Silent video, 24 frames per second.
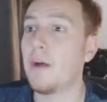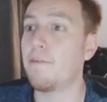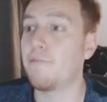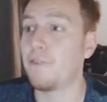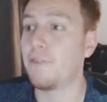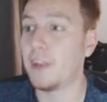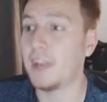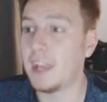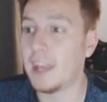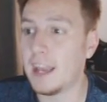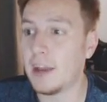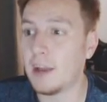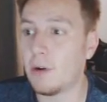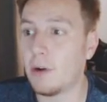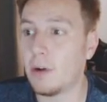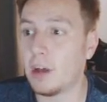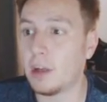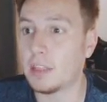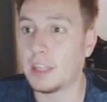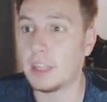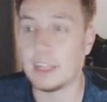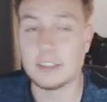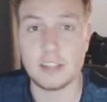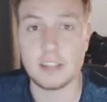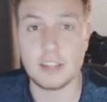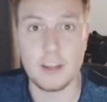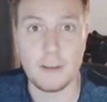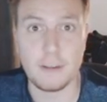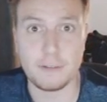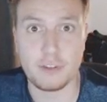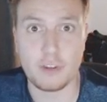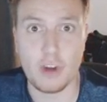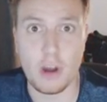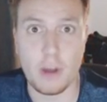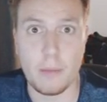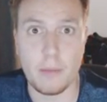But for now, I think that's
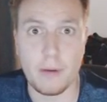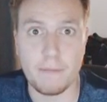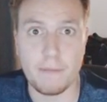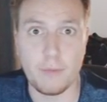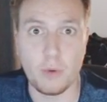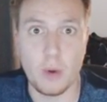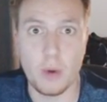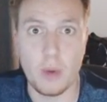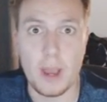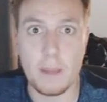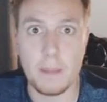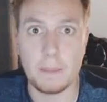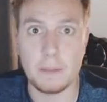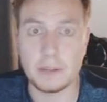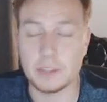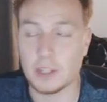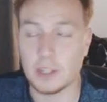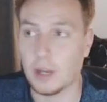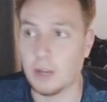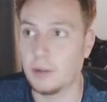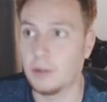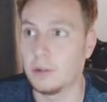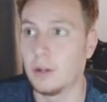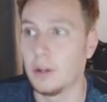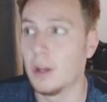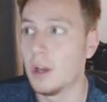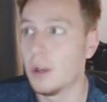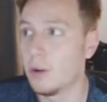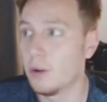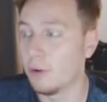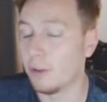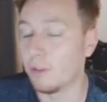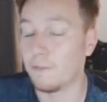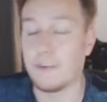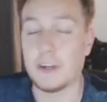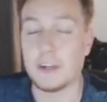enough drama for
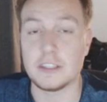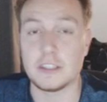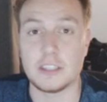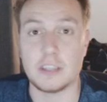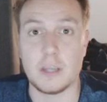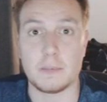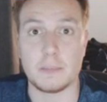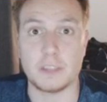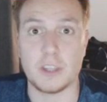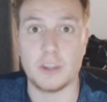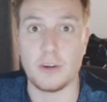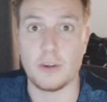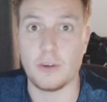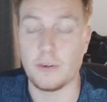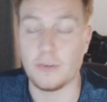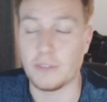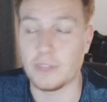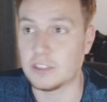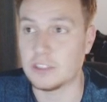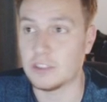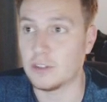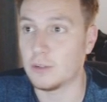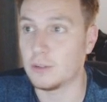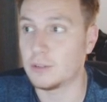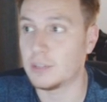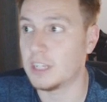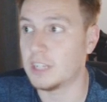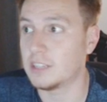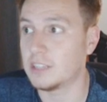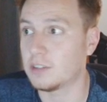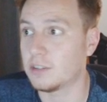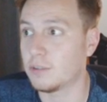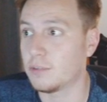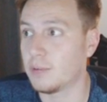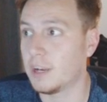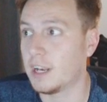the first episode of this new
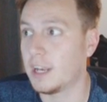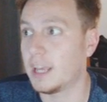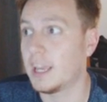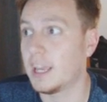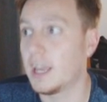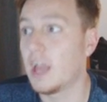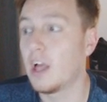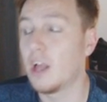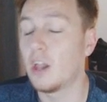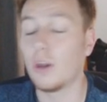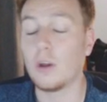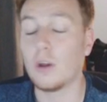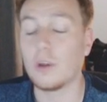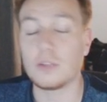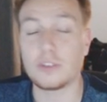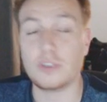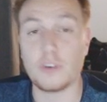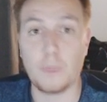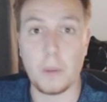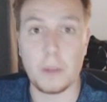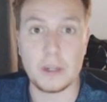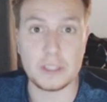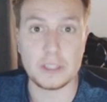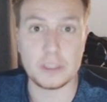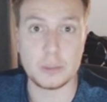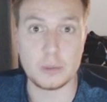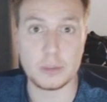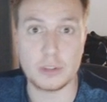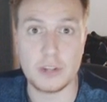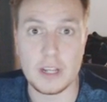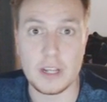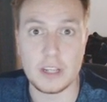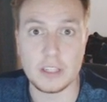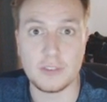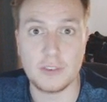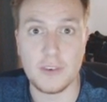season, really. Lots of
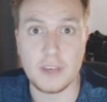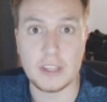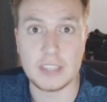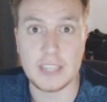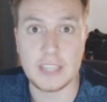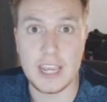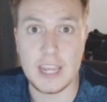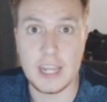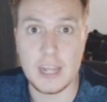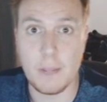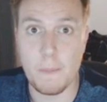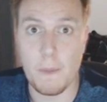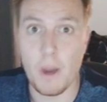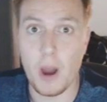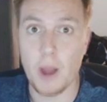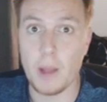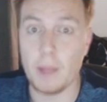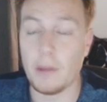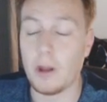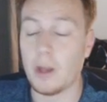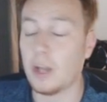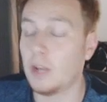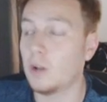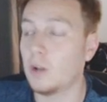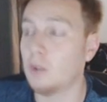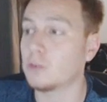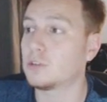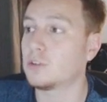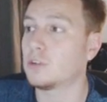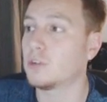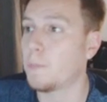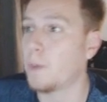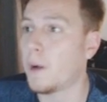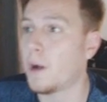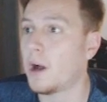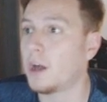possible transfers in the pipeline,
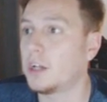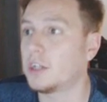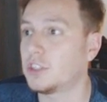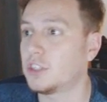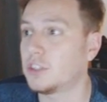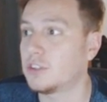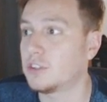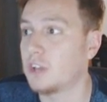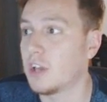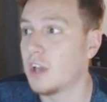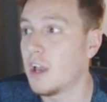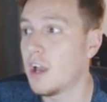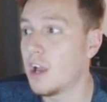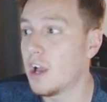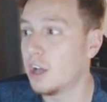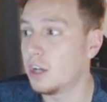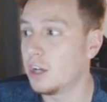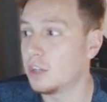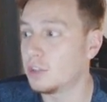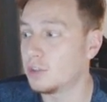lots of departures